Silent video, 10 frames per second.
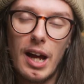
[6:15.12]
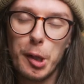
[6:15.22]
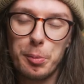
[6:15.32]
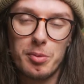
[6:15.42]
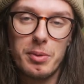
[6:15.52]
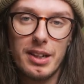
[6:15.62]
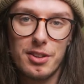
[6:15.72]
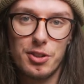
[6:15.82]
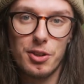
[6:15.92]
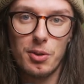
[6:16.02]
helps me
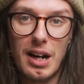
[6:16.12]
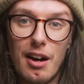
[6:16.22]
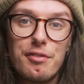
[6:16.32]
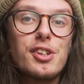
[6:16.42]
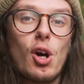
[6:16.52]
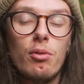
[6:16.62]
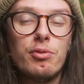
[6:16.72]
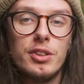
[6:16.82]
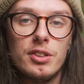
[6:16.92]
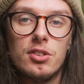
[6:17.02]
to have the
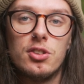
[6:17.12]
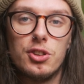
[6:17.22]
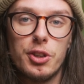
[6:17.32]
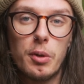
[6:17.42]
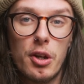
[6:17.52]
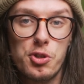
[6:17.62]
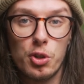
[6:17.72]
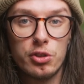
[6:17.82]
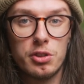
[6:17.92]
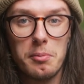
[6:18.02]
confidence to
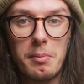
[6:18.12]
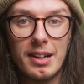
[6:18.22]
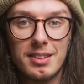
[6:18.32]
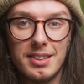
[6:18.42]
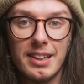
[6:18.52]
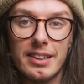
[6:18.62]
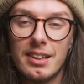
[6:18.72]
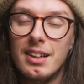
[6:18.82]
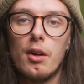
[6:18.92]
adjust my scene.